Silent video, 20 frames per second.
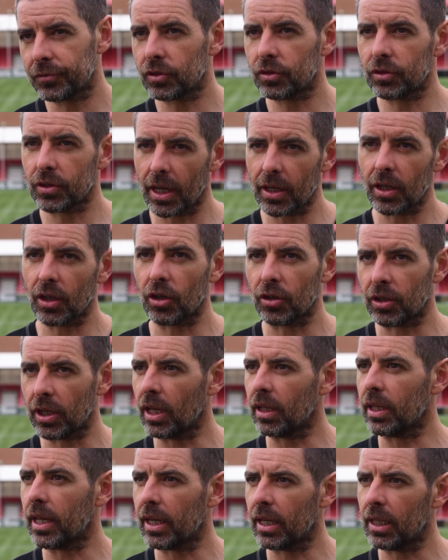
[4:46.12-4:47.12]
trying to
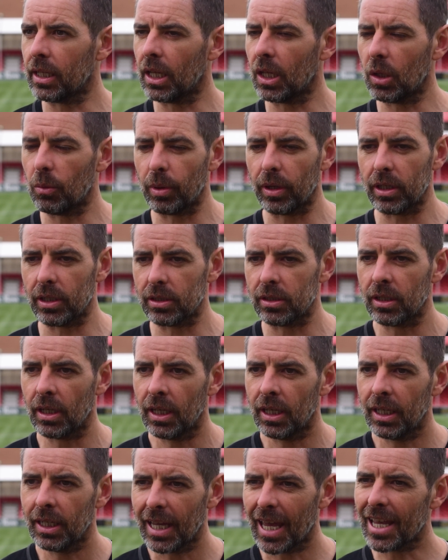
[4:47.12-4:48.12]
curtail that a little bit
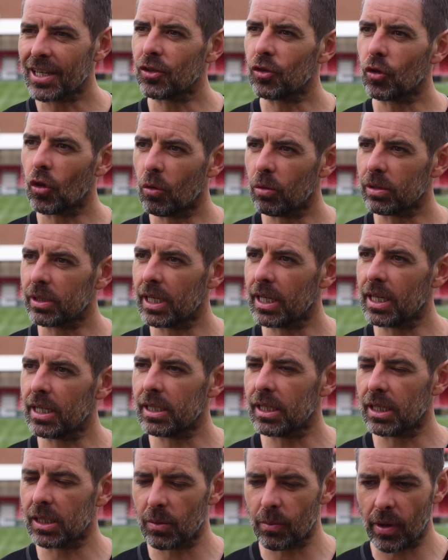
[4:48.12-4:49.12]
isn't always
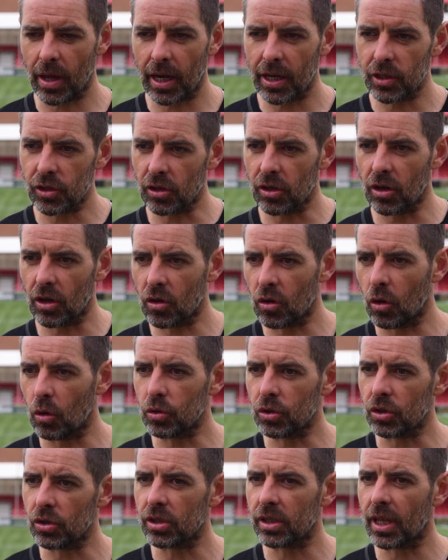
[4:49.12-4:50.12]
easy as a manager or
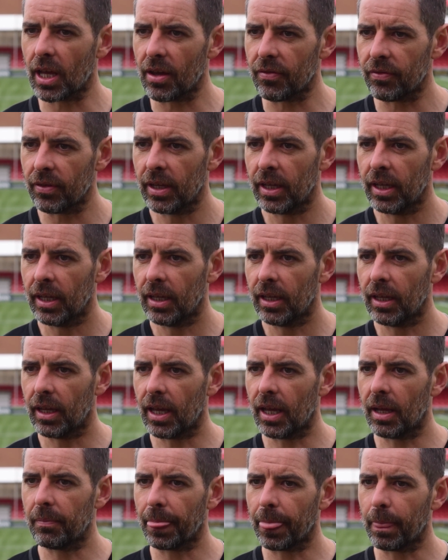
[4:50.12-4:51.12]
coach and staff.
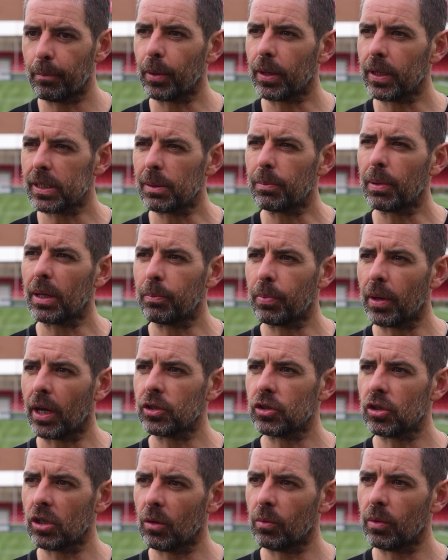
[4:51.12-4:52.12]
But it's the big
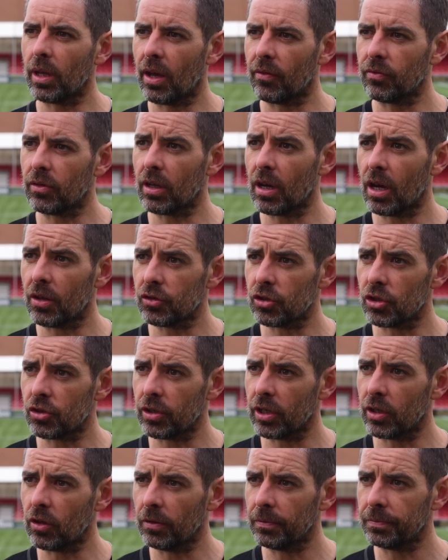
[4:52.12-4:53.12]
picture that we have to
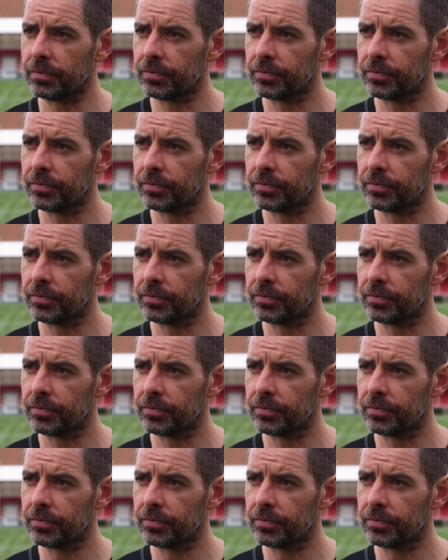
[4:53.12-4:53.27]
concentrate on.